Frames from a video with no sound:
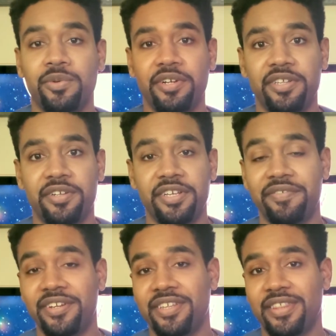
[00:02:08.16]
were either
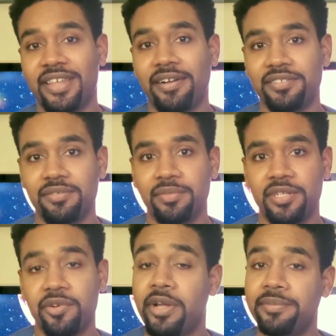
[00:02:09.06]
given 1,000
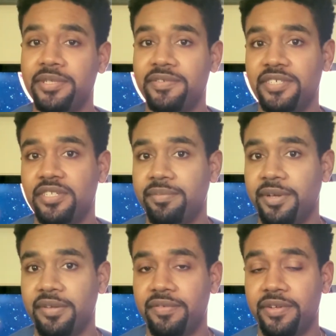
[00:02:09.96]
milligrams of
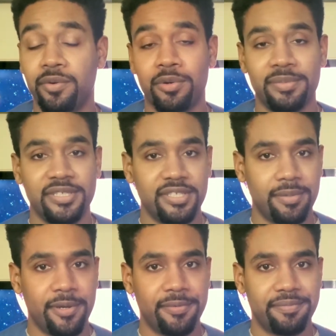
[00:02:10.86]
acetaminophen or
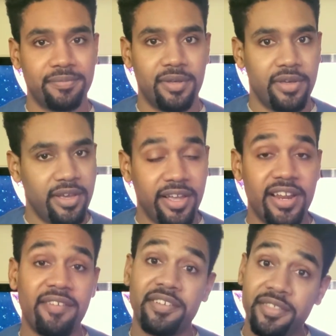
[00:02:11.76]
placebo, and
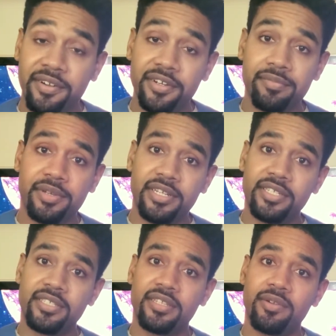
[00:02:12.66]
after 30
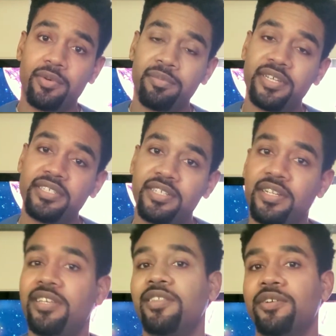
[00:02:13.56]
minutes they were placed
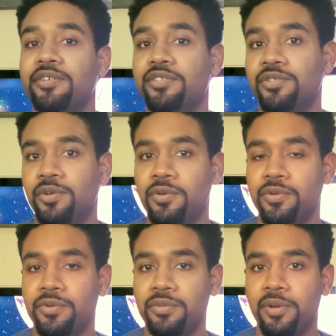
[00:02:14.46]
in either a control
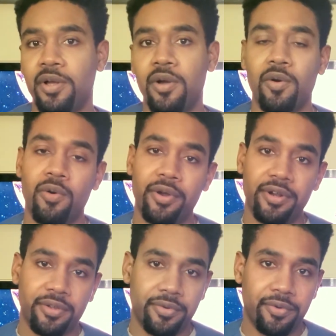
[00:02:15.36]
group or
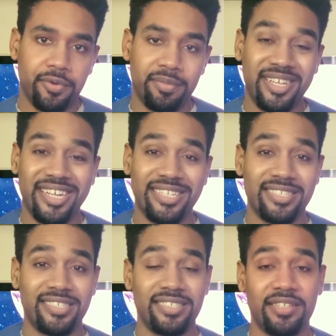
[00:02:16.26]
in a group that had
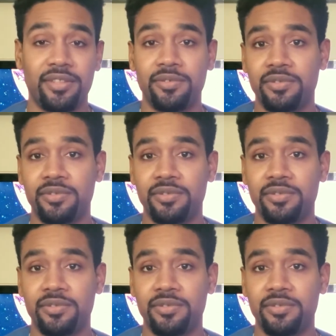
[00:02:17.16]
to sit through